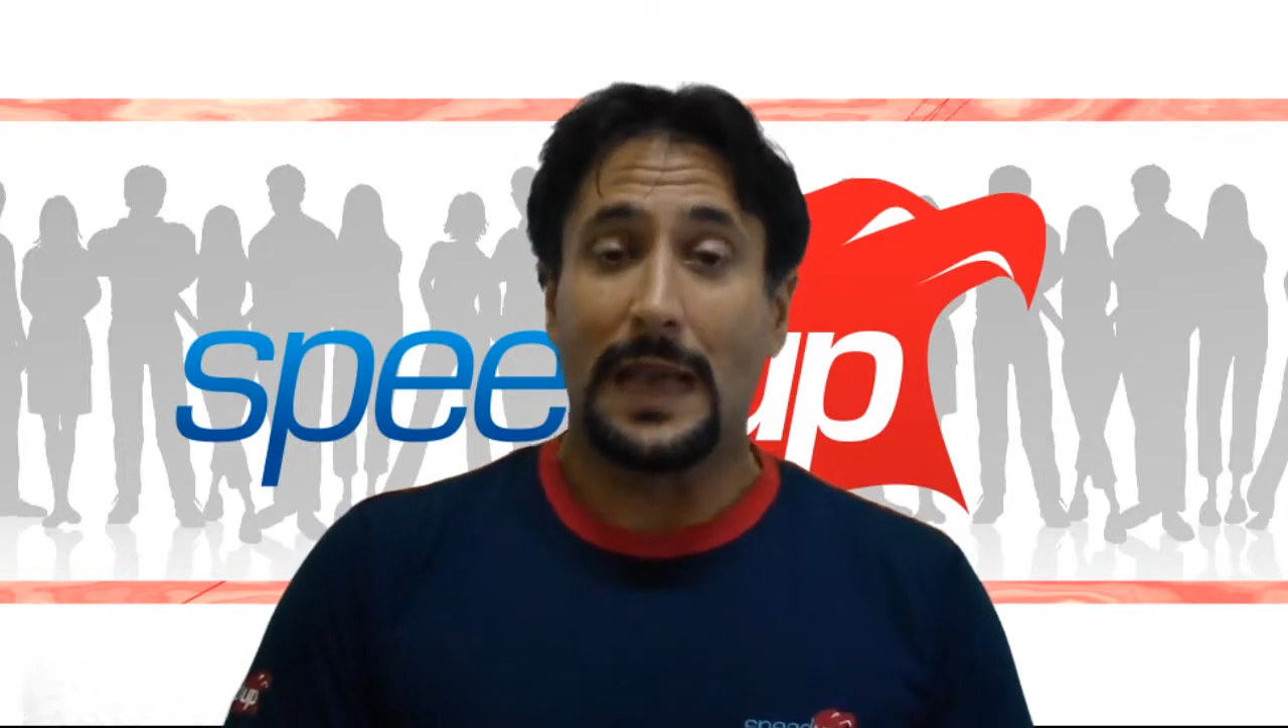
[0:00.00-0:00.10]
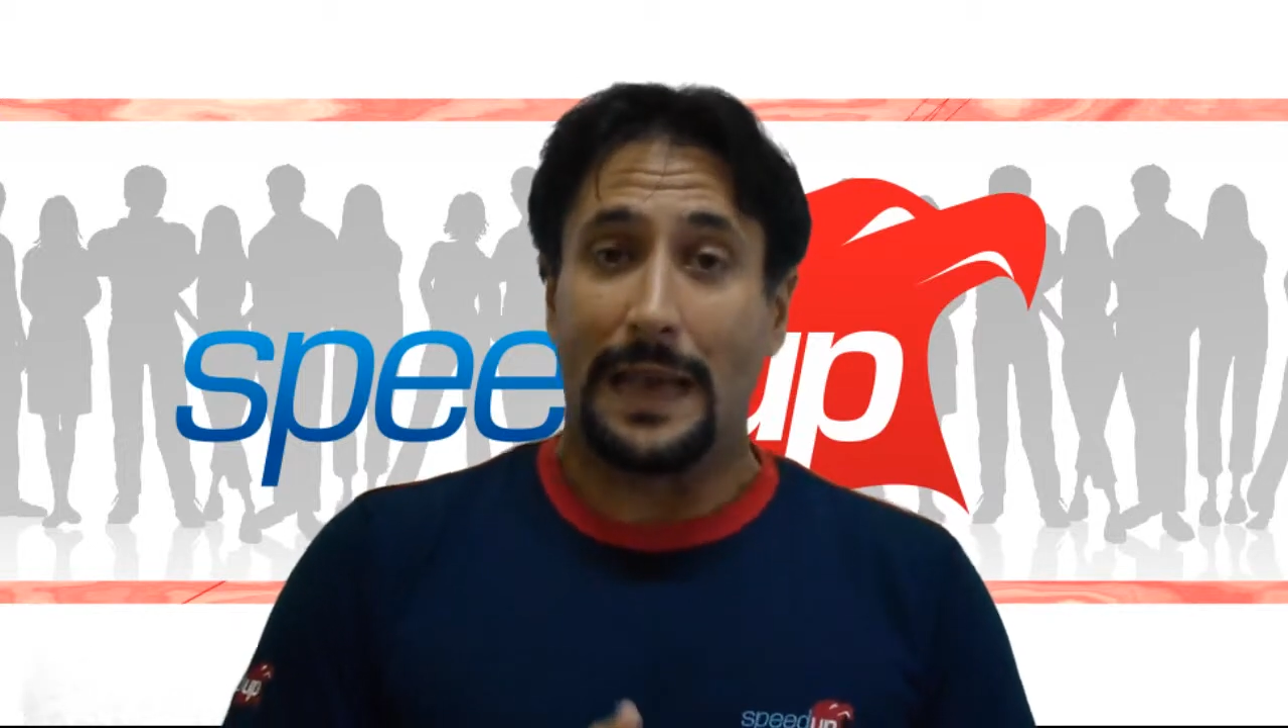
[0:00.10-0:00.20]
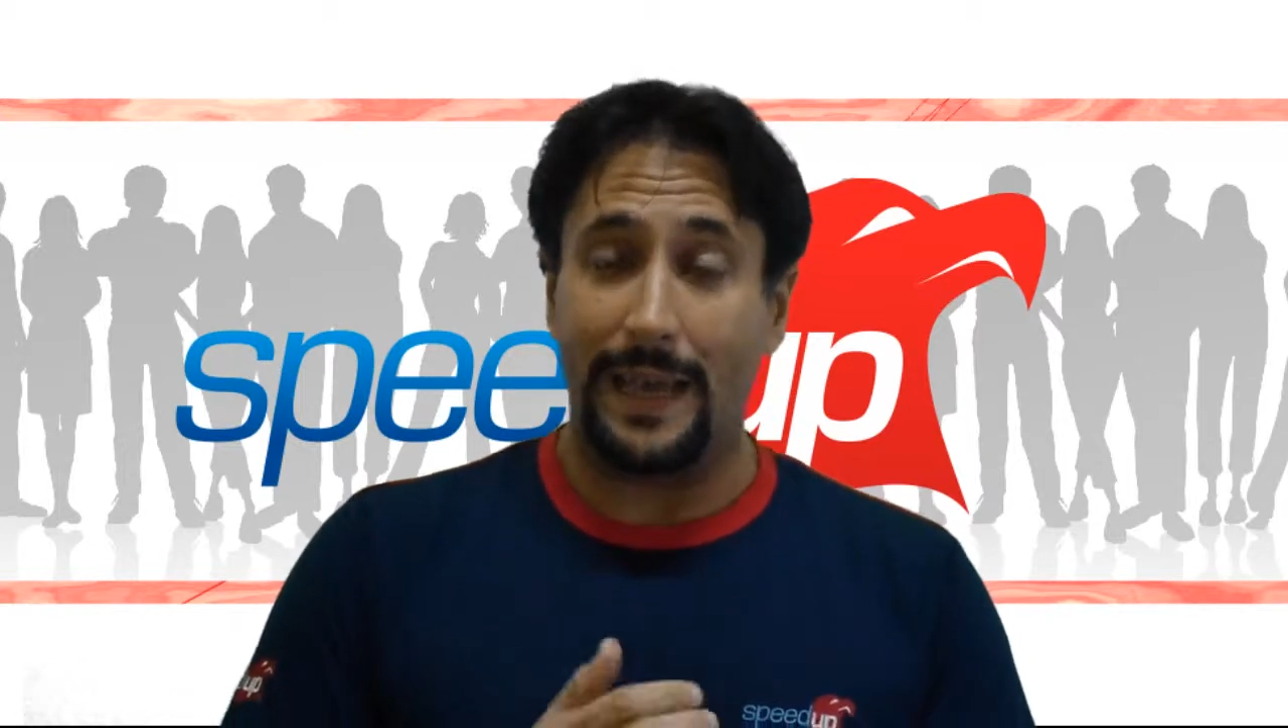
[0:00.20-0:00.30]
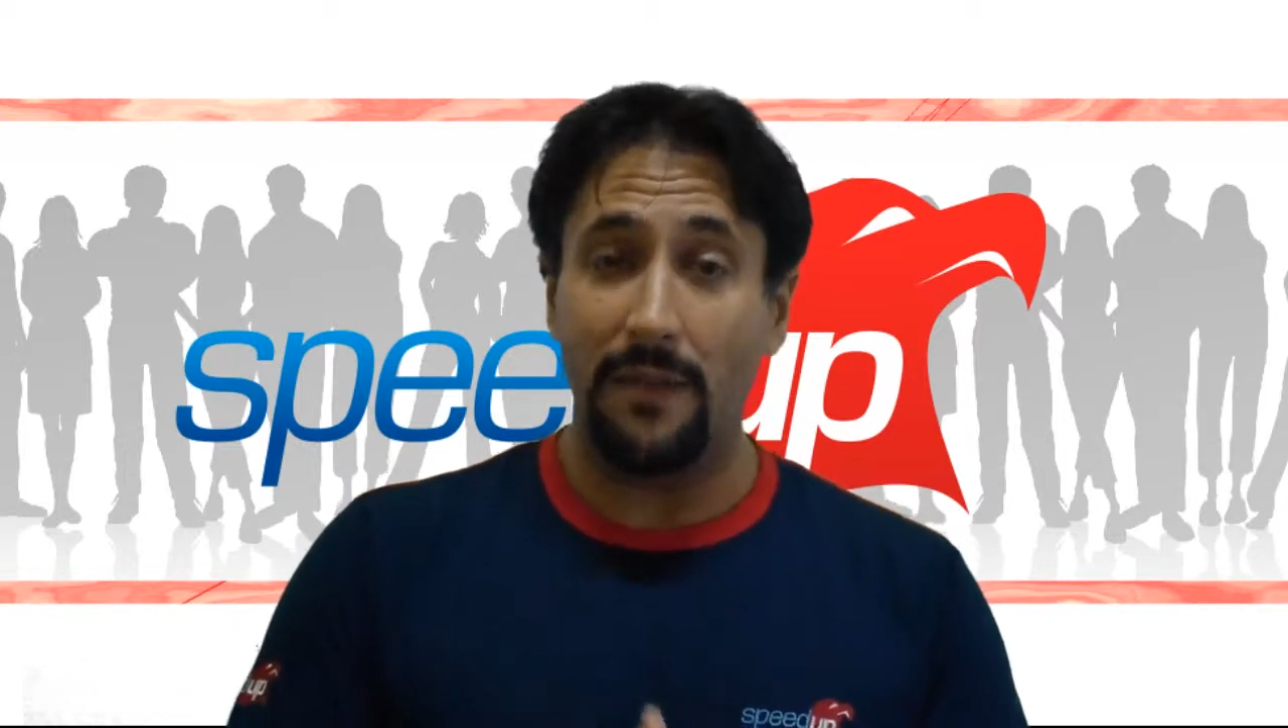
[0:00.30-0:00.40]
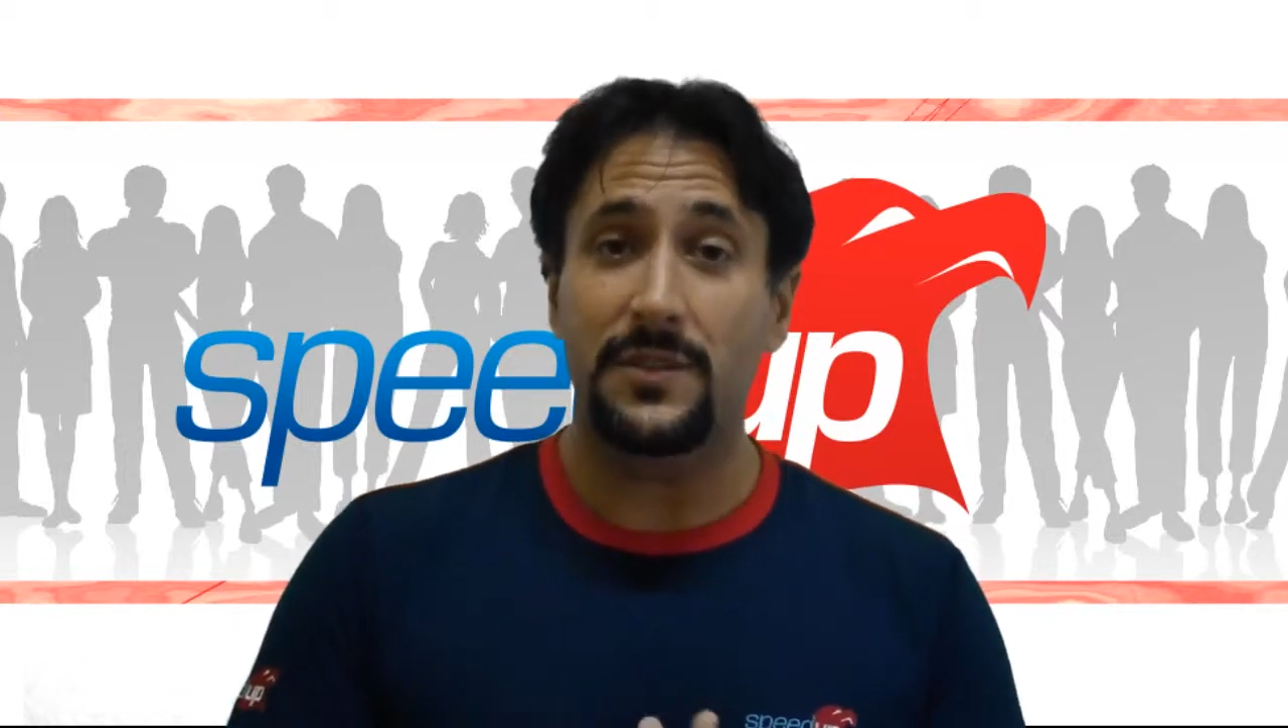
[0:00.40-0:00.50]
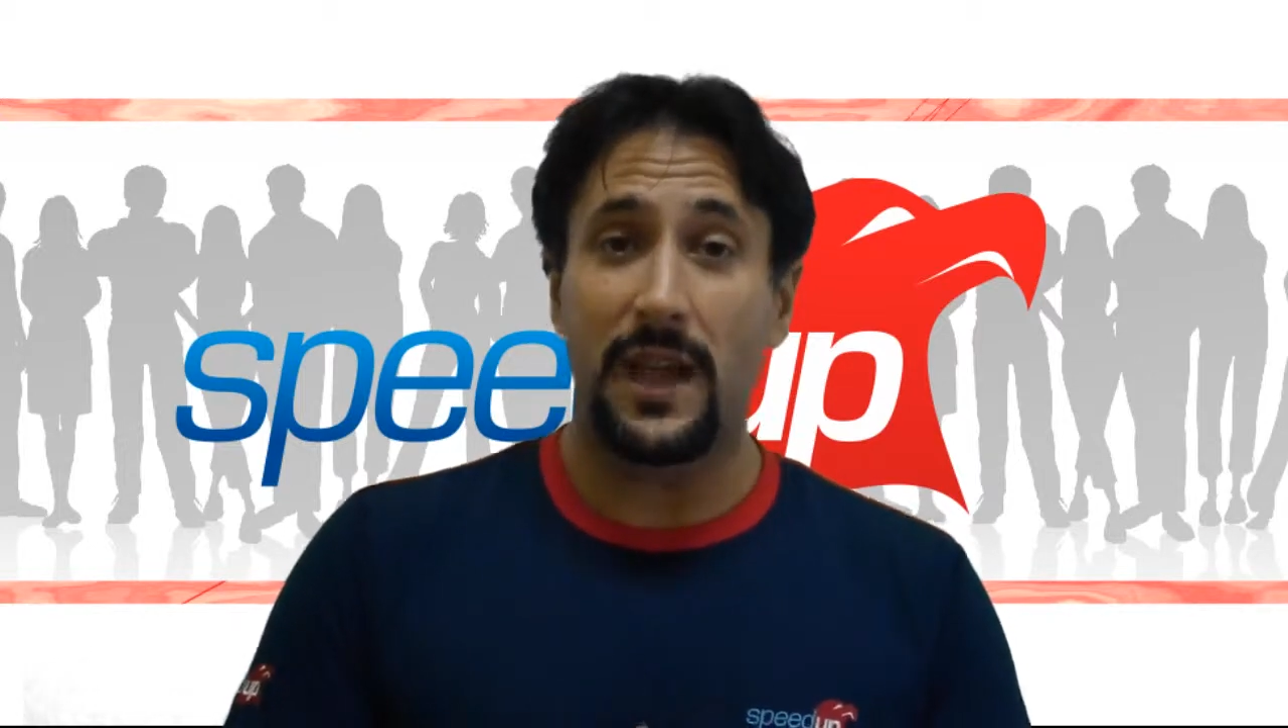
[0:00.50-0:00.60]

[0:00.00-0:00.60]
gives the